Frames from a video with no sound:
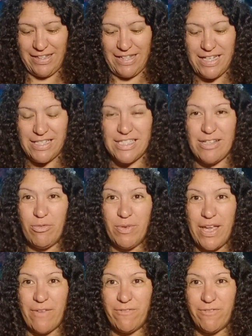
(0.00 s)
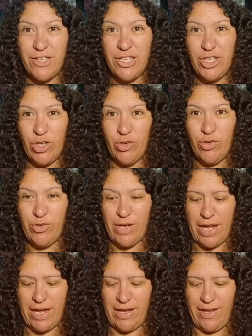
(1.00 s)
Let's see what we have for you
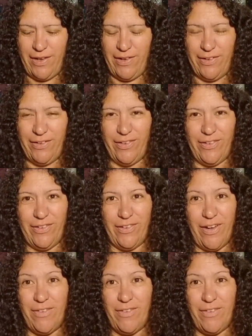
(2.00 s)
now.